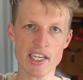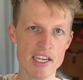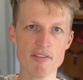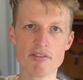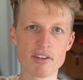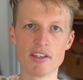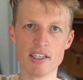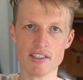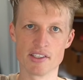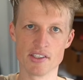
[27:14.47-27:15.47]
give
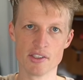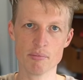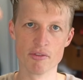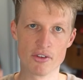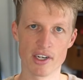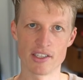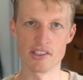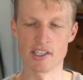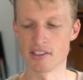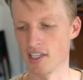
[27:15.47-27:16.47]
in the system before it
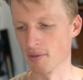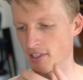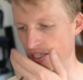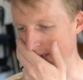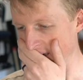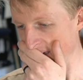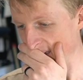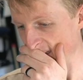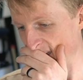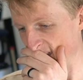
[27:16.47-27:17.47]
actually starts to come down.
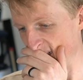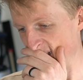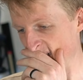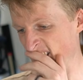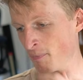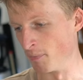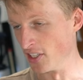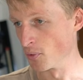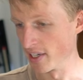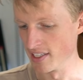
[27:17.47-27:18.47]

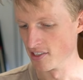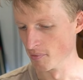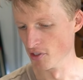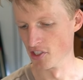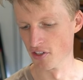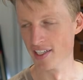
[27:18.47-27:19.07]
This one is the most